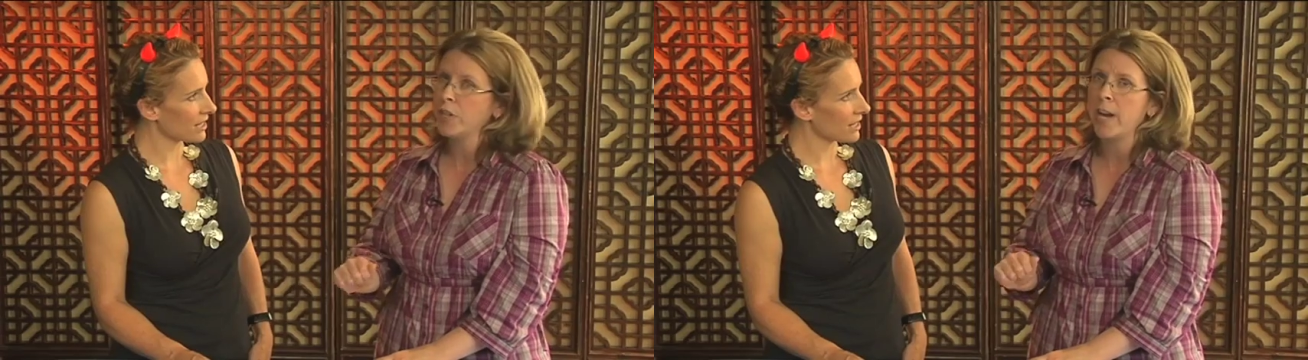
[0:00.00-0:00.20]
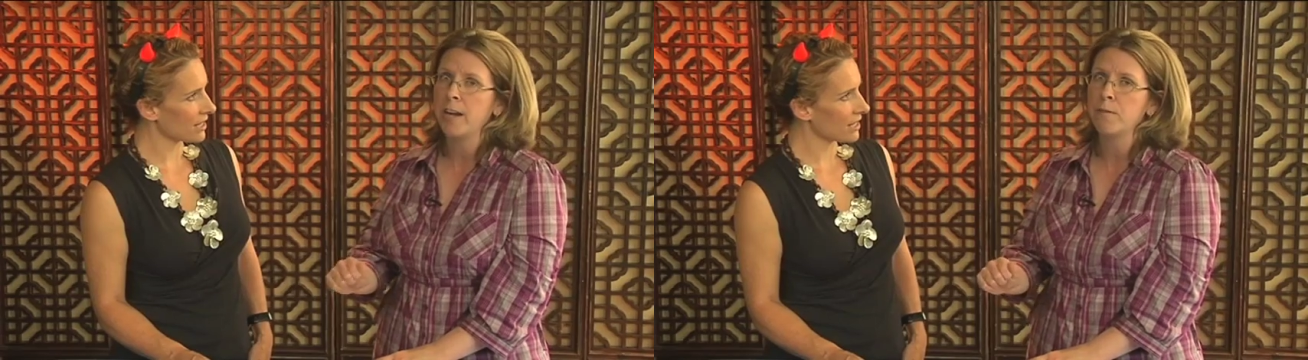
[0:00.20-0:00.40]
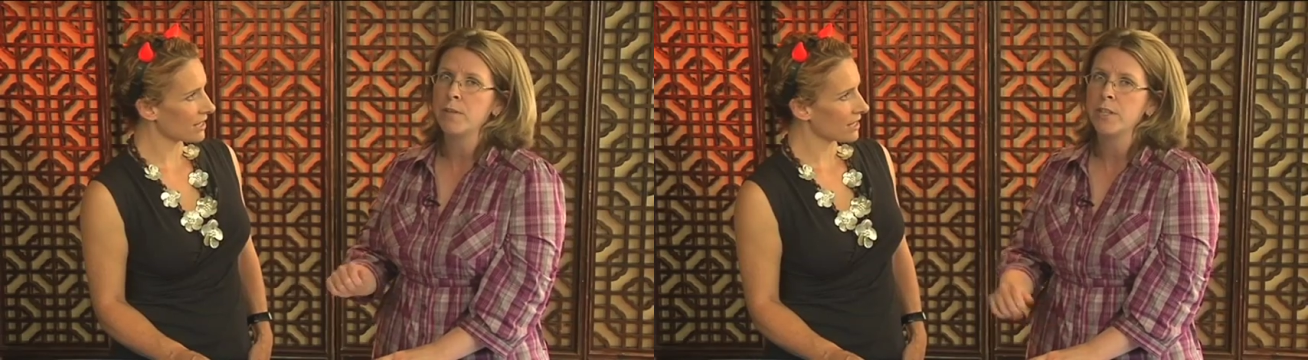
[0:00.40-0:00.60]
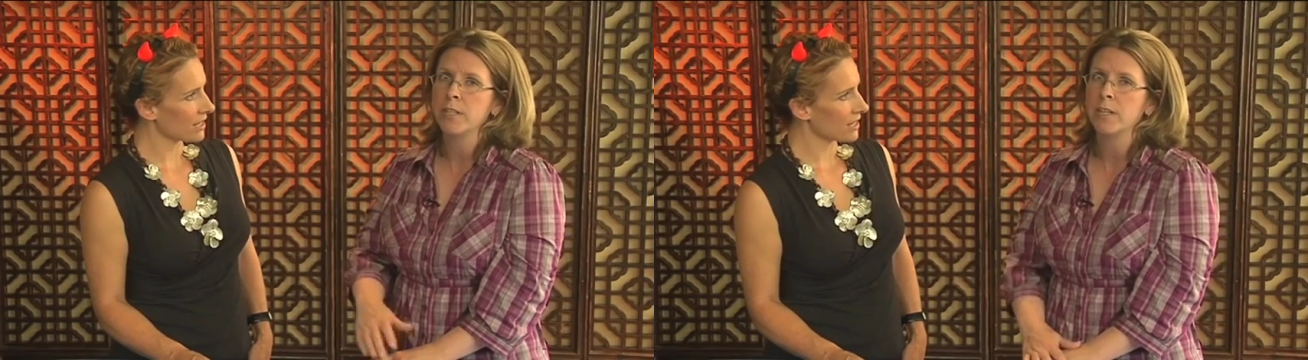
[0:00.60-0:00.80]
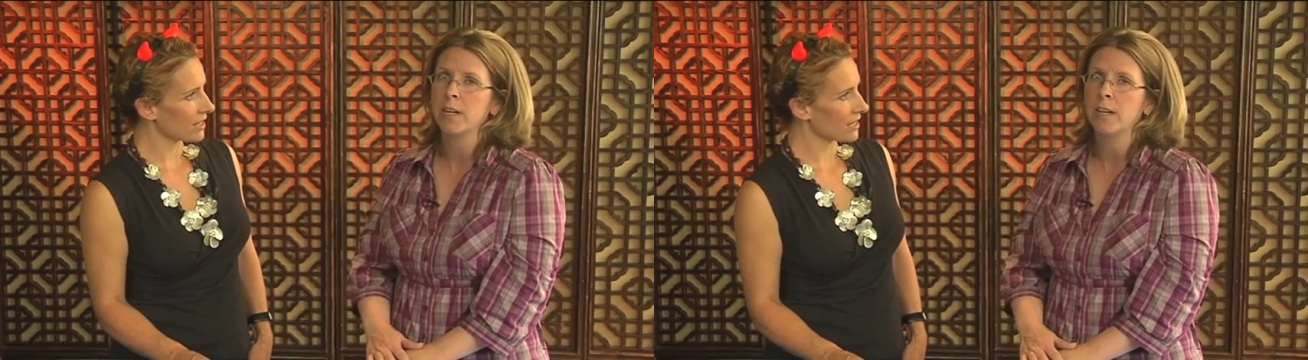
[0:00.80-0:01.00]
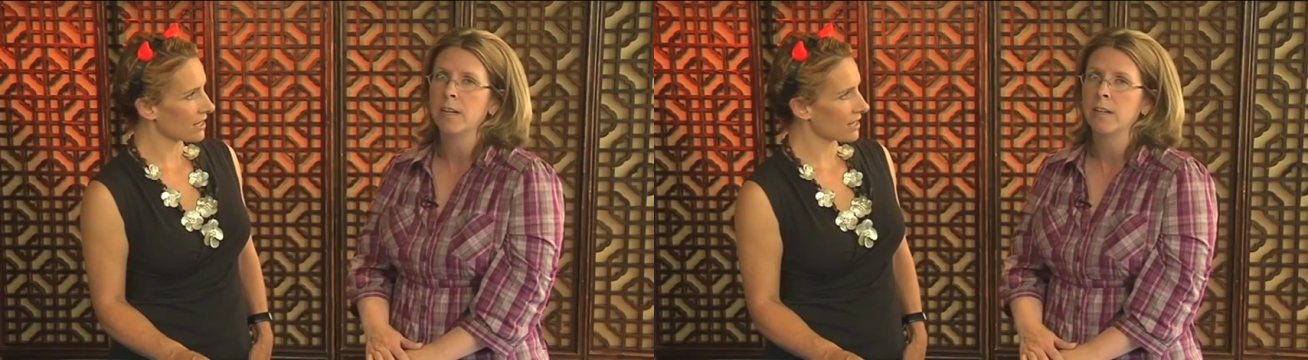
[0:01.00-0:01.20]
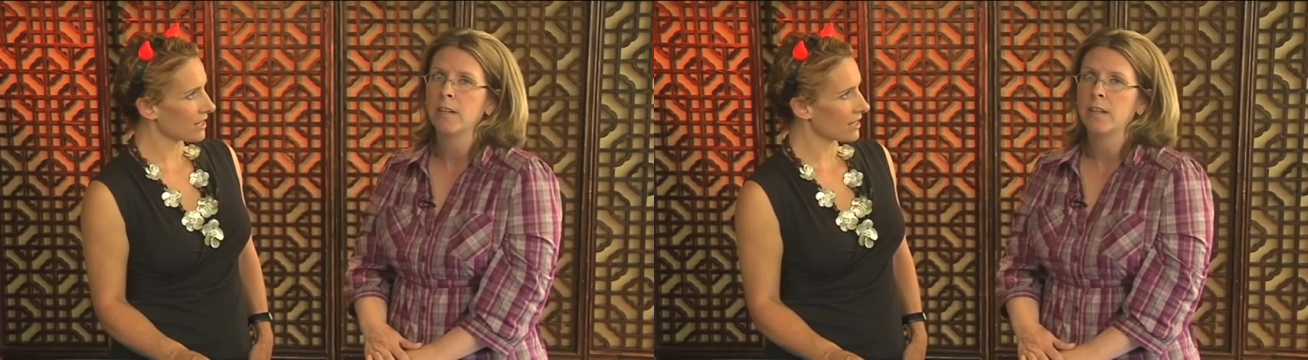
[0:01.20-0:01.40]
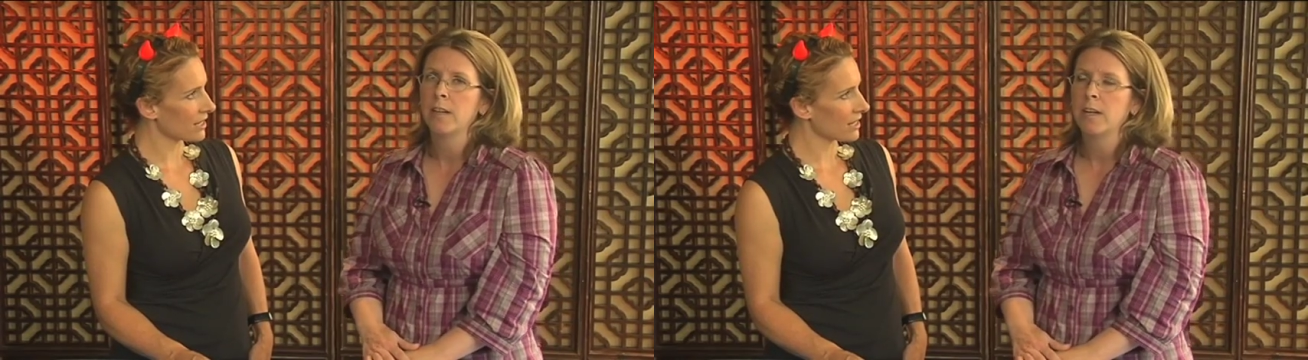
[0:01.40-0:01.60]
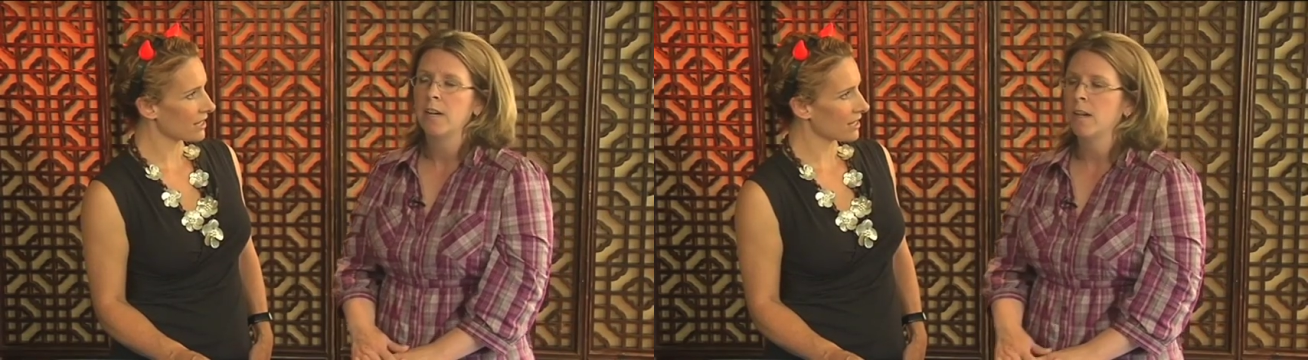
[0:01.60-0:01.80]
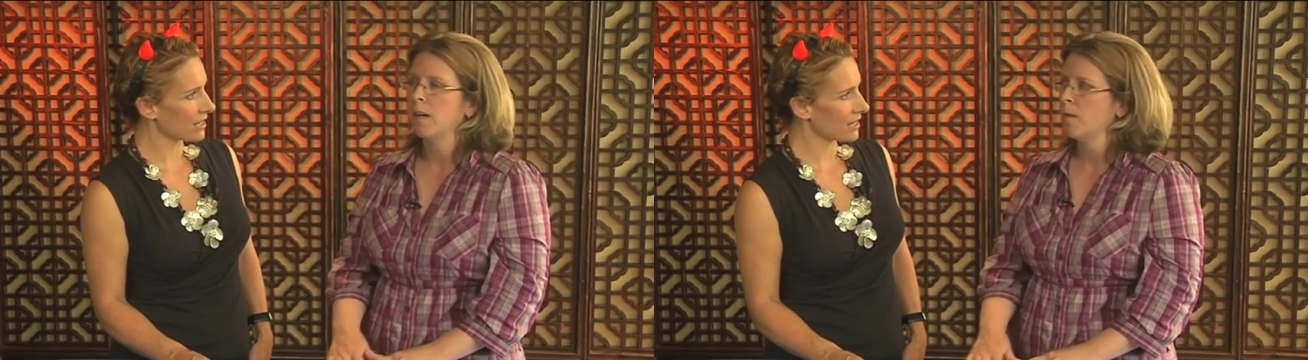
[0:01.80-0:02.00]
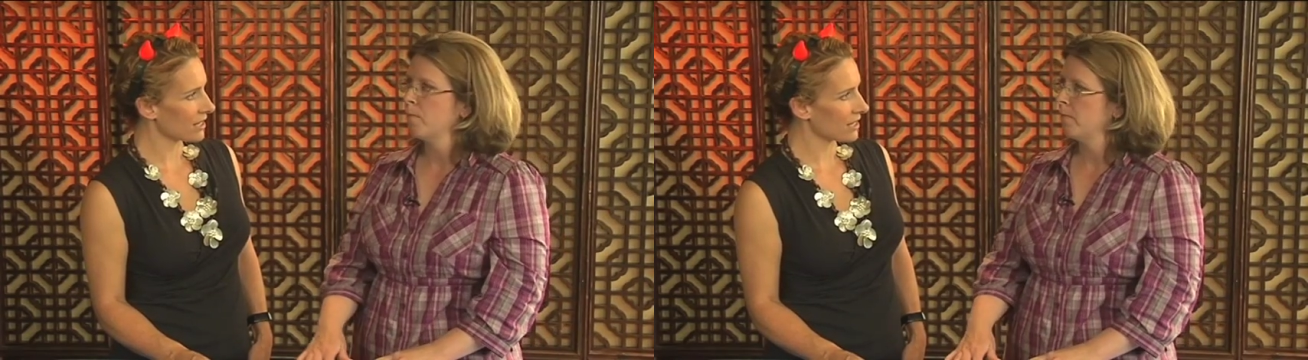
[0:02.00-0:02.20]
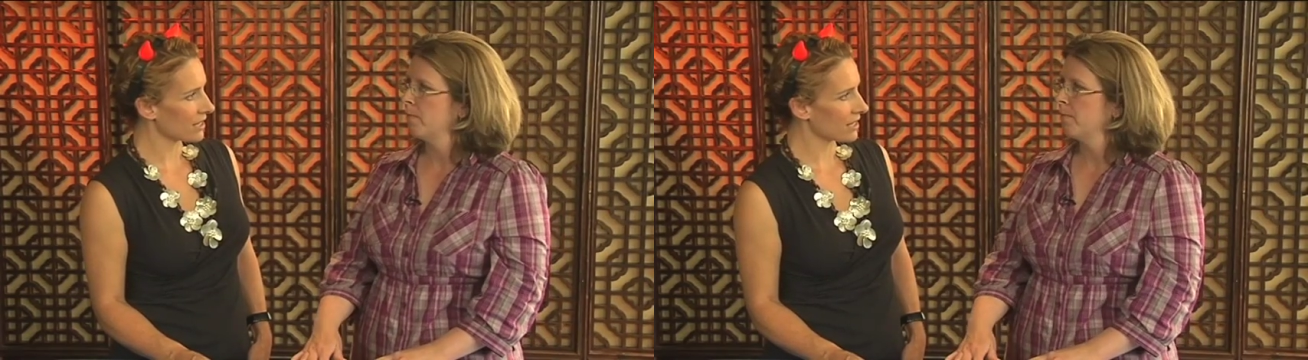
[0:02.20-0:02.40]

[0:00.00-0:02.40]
Speaker 1: shade, which is a um,